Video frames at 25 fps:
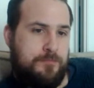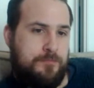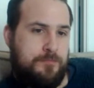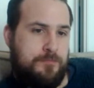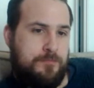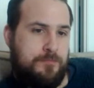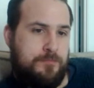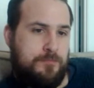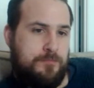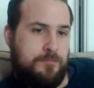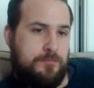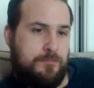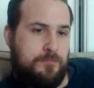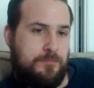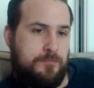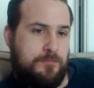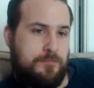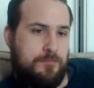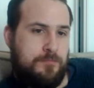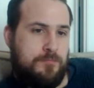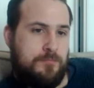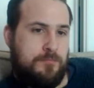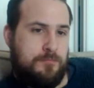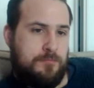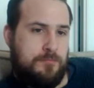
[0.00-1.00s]

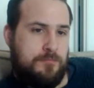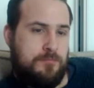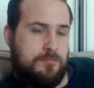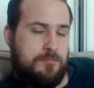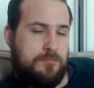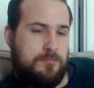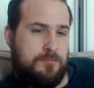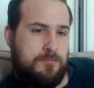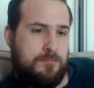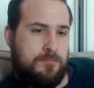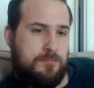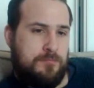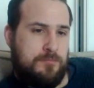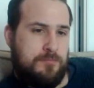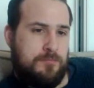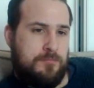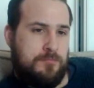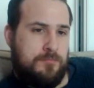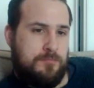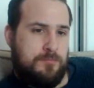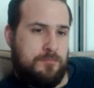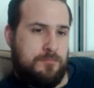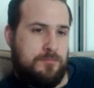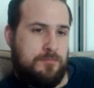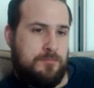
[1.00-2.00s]

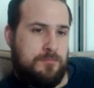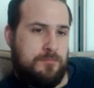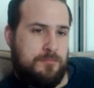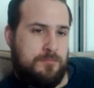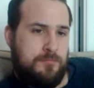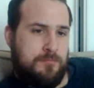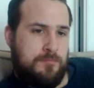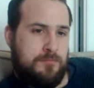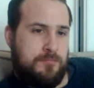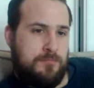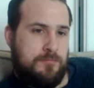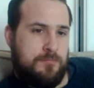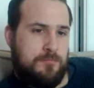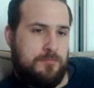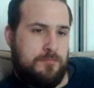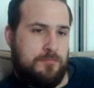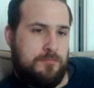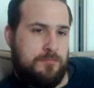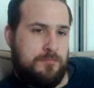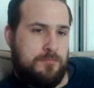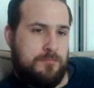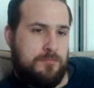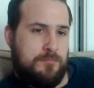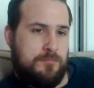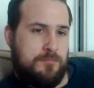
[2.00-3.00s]

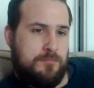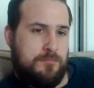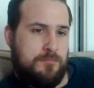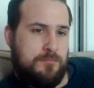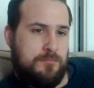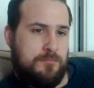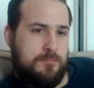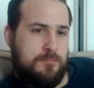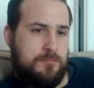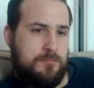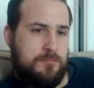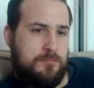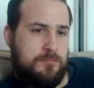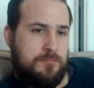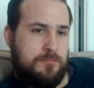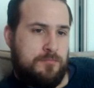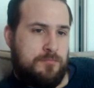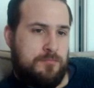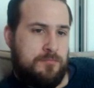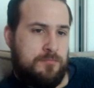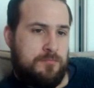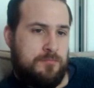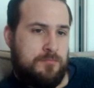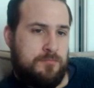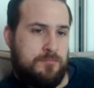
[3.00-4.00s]

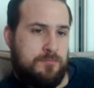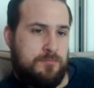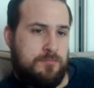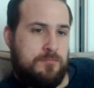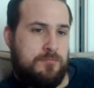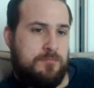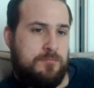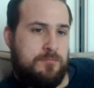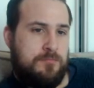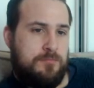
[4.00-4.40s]
This person isn't speaking.